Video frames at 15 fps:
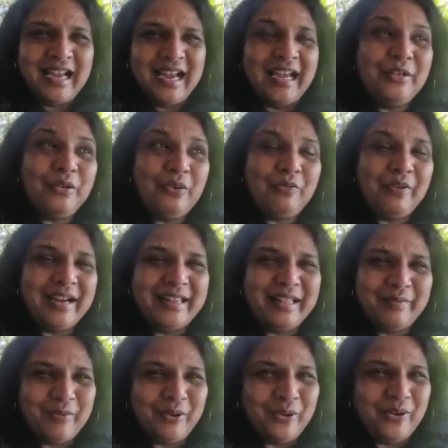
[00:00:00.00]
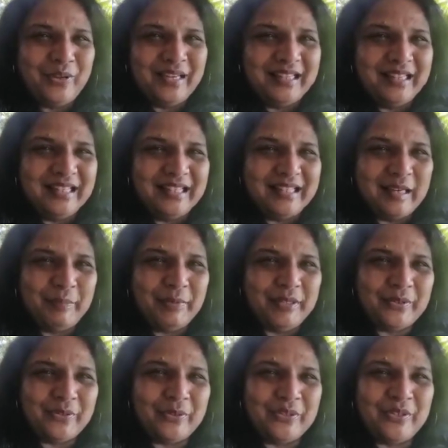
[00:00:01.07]
And you'll find them all in this
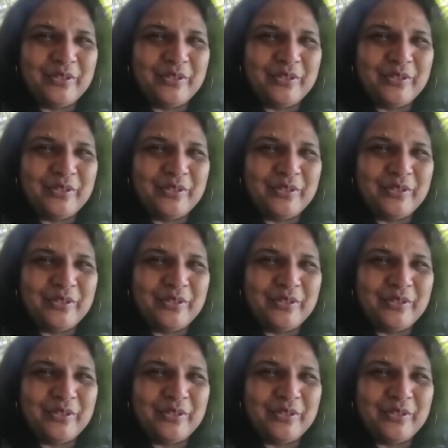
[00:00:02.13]
episode.